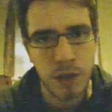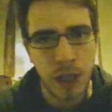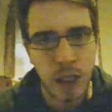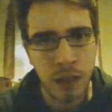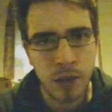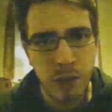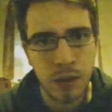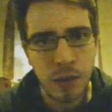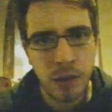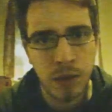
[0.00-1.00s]
watch it then.
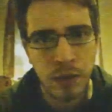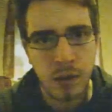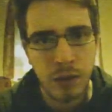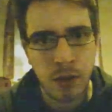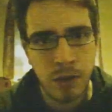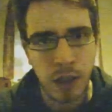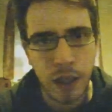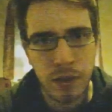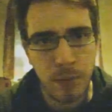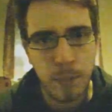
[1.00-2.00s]

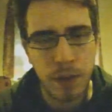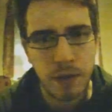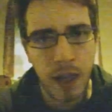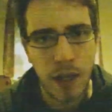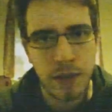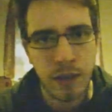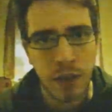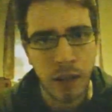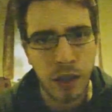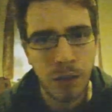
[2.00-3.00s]
Yeah, simple as that, isn't
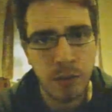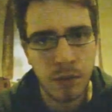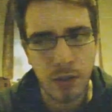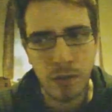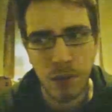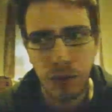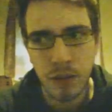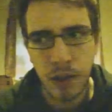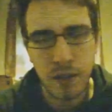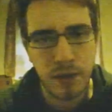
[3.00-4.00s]
it? You know,
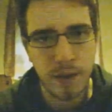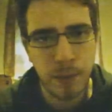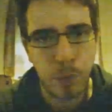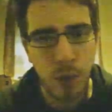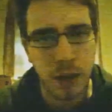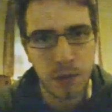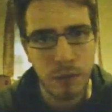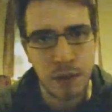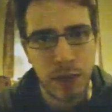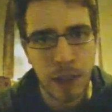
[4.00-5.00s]
that's a simple
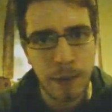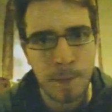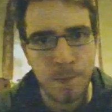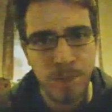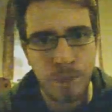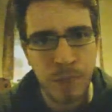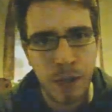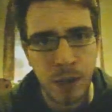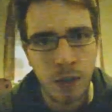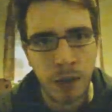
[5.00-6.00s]
answer, isn't it?
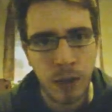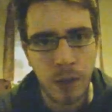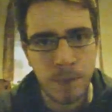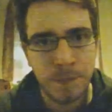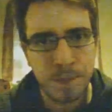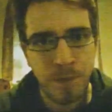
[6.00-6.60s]
You know?